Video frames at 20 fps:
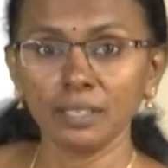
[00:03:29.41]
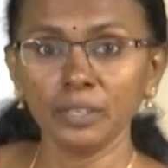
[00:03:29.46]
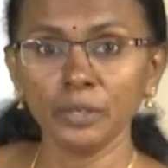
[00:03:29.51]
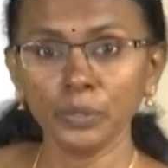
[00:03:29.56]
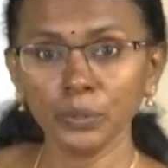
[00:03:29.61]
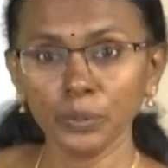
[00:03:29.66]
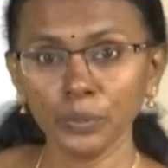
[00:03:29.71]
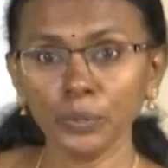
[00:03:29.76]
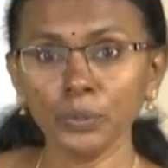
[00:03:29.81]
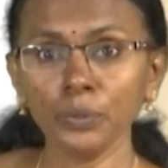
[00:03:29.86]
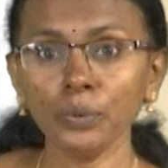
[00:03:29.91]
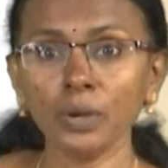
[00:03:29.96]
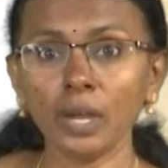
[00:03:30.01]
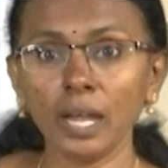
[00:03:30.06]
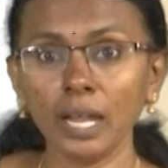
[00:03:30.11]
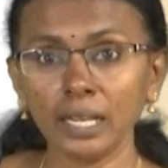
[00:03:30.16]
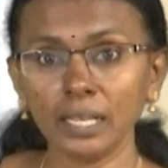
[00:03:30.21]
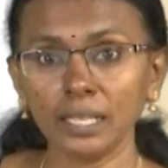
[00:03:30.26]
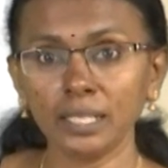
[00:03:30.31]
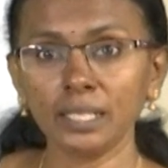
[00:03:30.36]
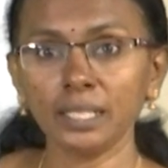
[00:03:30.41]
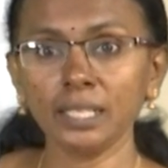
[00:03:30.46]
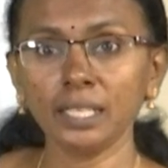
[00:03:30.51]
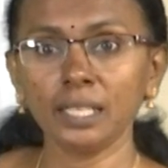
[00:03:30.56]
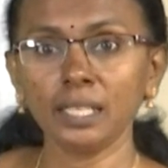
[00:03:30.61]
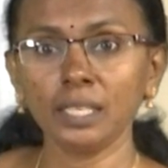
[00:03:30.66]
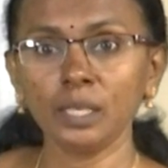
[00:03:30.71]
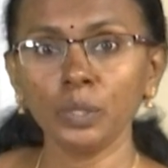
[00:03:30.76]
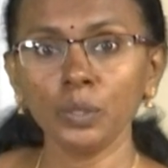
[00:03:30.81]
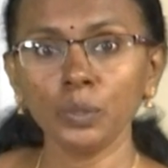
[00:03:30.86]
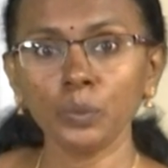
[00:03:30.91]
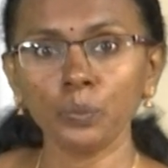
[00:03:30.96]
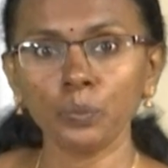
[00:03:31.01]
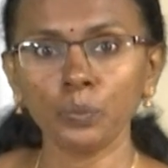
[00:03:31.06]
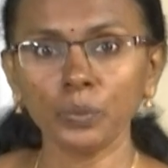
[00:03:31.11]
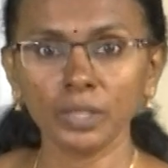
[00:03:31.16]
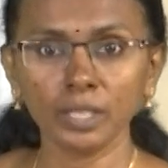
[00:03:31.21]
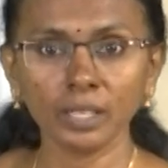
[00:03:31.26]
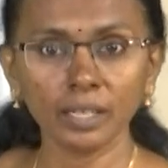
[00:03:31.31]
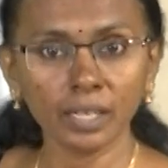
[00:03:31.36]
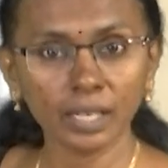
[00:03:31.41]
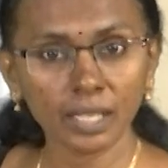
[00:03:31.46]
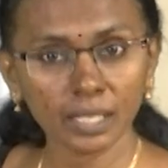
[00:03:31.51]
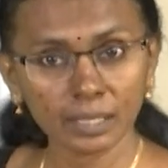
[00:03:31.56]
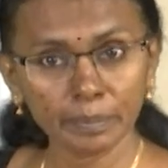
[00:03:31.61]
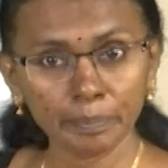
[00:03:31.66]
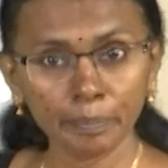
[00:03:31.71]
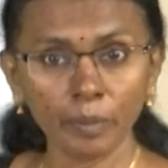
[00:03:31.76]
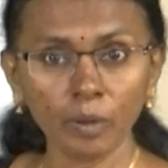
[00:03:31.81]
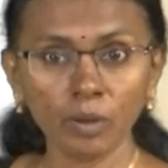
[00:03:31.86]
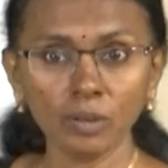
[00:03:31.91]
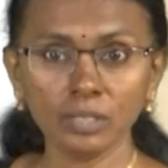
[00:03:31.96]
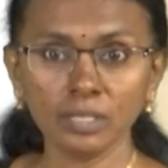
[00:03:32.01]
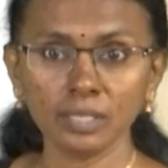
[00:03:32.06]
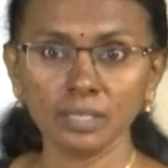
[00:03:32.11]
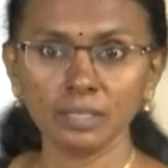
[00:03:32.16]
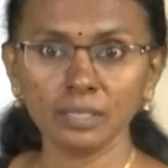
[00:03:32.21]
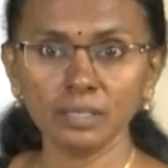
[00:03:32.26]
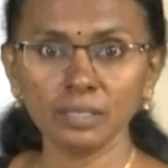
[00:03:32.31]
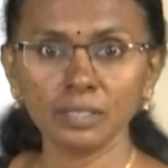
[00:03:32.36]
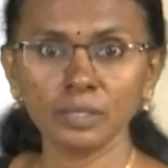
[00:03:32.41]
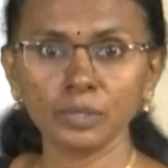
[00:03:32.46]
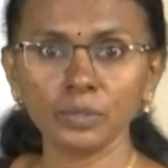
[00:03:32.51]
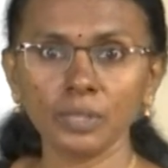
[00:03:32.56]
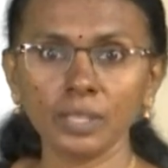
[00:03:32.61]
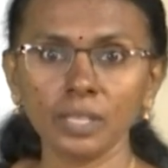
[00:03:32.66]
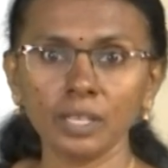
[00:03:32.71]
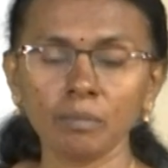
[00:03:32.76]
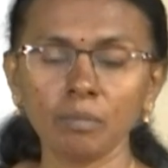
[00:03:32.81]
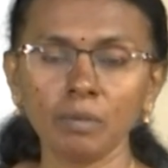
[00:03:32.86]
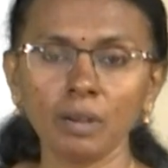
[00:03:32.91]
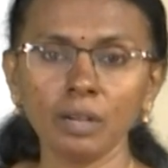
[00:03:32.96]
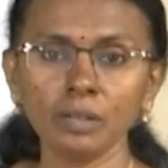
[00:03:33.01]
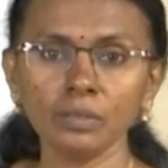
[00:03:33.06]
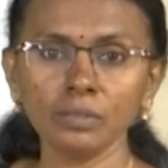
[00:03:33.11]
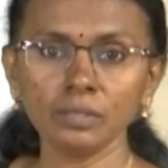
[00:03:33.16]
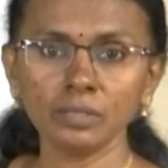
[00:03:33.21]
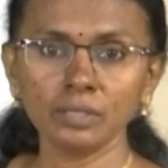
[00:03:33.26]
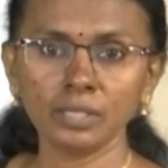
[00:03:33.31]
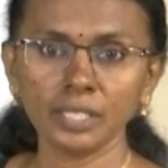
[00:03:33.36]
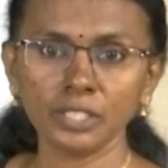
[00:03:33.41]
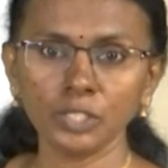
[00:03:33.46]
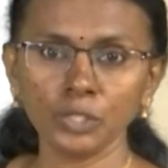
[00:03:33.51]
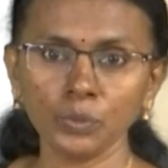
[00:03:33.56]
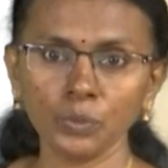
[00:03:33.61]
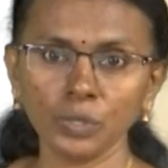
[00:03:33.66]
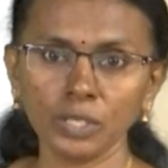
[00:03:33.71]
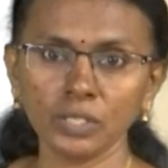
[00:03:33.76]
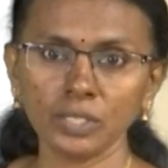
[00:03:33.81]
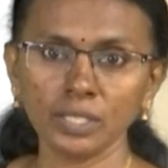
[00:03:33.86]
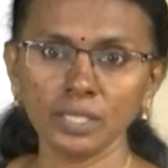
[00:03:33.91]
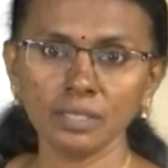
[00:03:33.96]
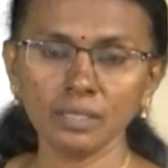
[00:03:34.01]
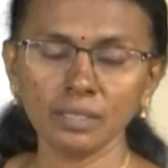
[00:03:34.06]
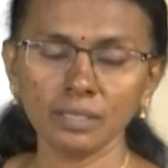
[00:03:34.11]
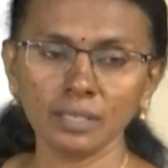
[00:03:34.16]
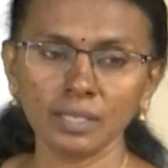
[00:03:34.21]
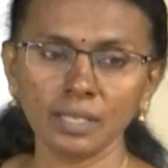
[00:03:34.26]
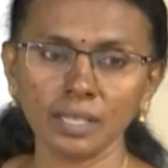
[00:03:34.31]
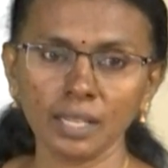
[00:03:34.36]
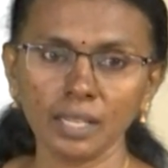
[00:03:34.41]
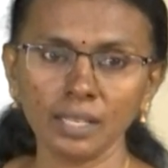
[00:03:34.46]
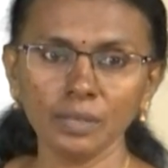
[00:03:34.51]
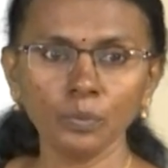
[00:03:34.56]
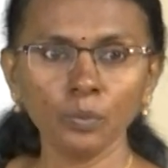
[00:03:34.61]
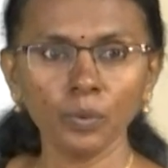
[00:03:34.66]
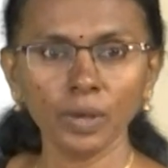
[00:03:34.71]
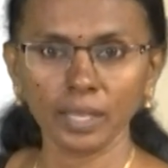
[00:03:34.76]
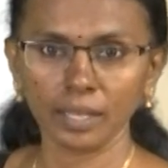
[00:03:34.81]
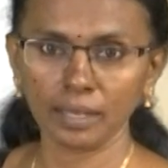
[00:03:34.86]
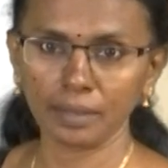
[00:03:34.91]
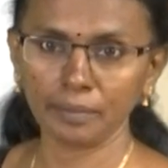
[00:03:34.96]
Do you agree with the responses to the above situations and why?